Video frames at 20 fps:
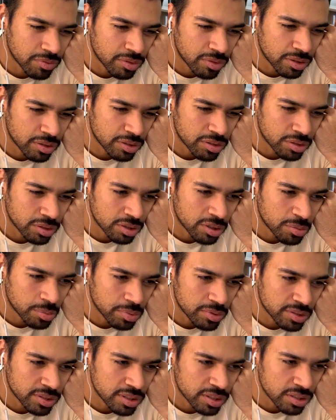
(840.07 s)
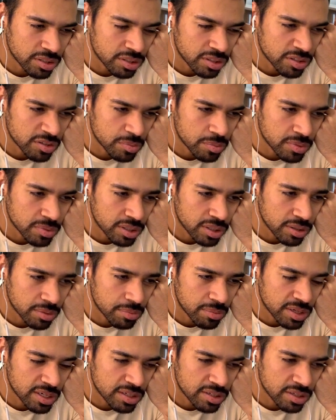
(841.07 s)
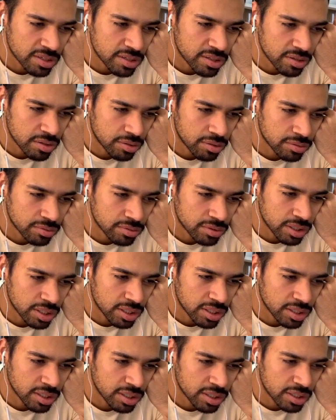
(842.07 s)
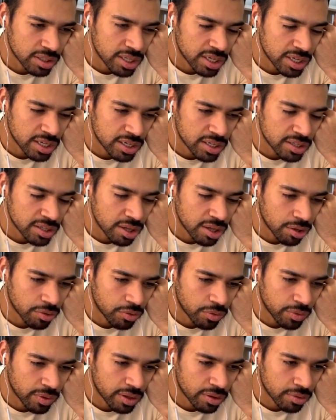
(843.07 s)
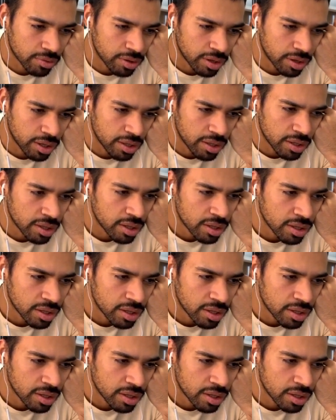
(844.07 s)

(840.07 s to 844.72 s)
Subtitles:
for short positions based on the daily downtrend, okay?